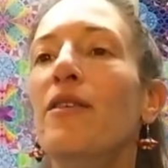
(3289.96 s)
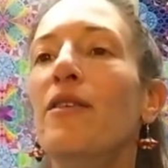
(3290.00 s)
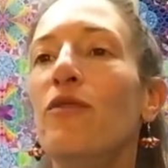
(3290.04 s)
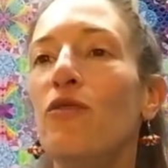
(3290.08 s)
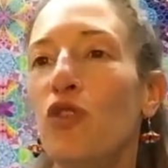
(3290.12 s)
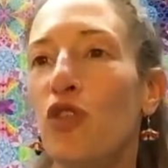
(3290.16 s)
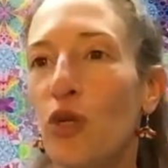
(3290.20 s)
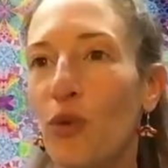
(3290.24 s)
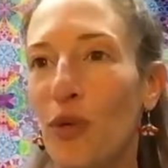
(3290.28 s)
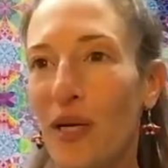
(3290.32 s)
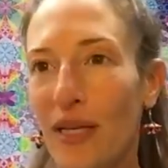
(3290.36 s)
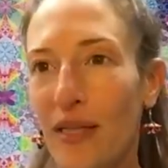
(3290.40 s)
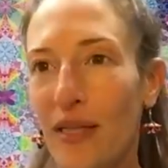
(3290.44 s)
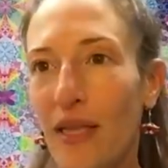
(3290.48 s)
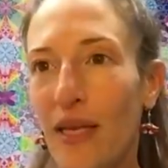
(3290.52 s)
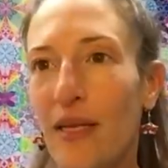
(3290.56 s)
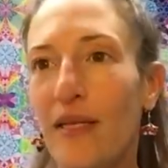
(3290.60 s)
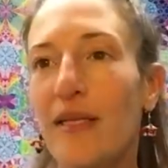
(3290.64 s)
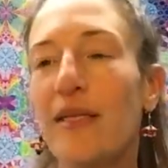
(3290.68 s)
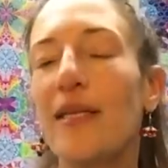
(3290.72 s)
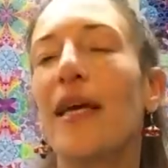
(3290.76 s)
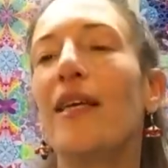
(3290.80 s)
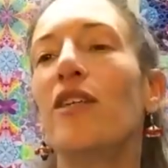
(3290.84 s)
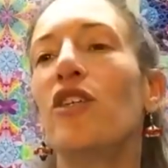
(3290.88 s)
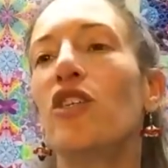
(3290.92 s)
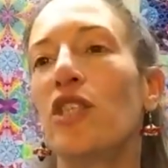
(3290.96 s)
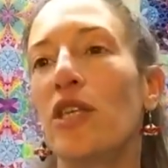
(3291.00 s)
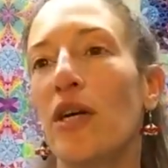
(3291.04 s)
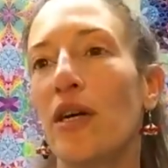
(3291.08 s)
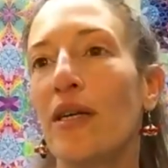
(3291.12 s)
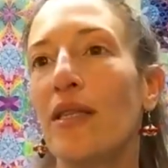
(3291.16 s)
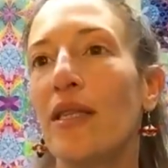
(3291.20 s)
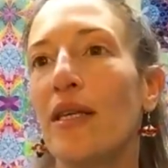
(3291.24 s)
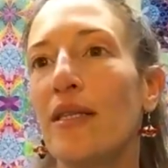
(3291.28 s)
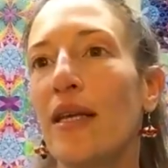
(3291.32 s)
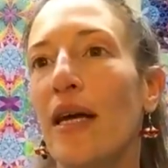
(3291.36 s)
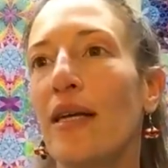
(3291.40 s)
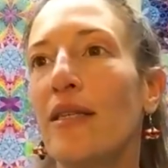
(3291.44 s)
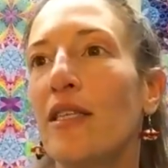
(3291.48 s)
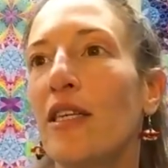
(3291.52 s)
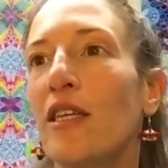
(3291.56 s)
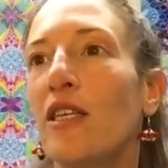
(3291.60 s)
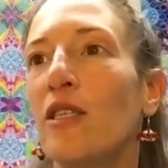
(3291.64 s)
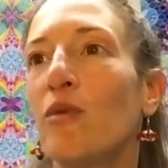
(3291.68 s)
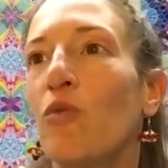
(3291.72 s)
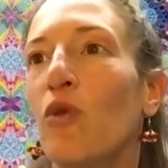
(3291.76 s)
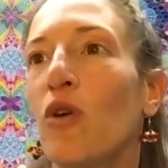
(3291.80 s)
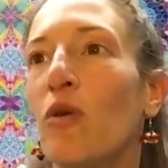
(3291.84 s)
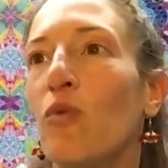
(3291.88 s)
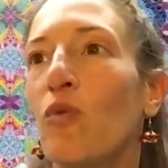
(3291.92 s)
doing this and sharing these ideas
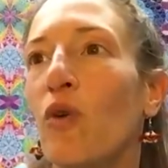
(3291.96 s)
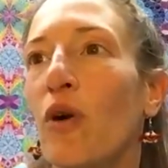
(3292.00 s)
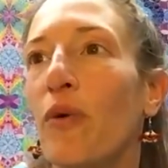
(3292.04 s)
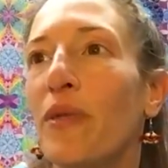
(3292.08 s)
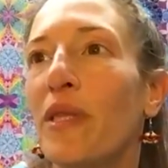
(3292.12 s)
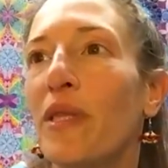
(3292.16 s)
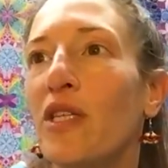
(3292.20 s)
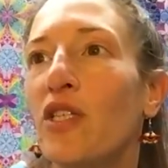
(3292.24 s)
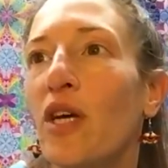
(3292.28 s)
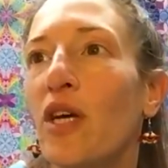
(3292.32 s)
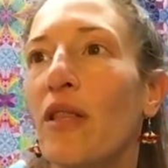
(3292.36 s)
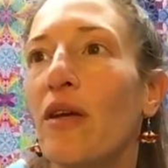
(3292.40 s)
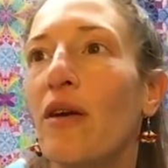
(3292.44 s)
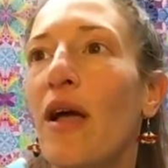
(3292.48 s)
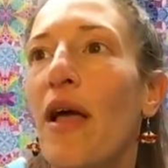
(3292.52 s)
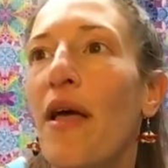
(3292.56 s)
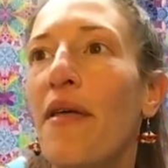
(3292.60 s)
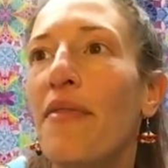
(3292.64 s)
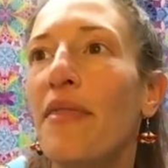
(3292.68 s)
more and more with each other.